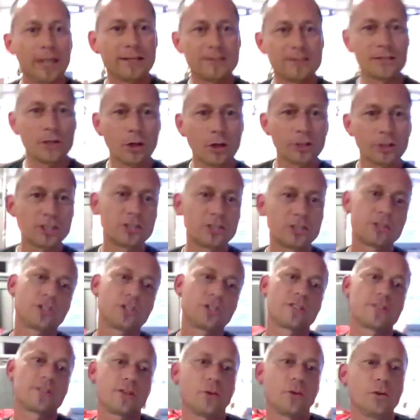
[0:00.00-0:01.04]
not
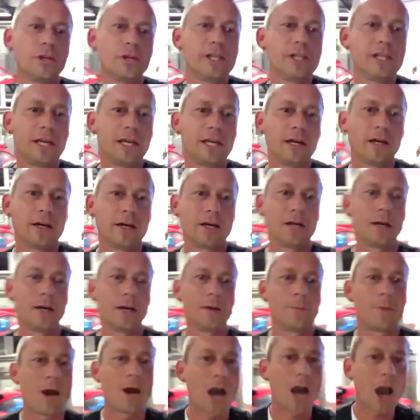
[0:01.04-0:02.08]
just only
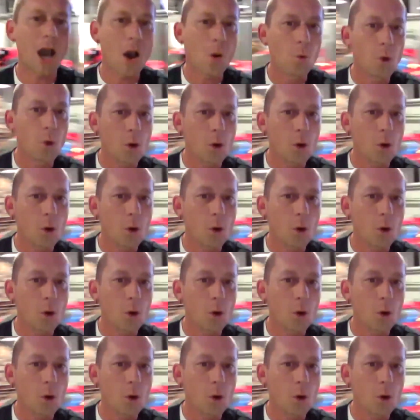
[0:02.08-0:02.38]
our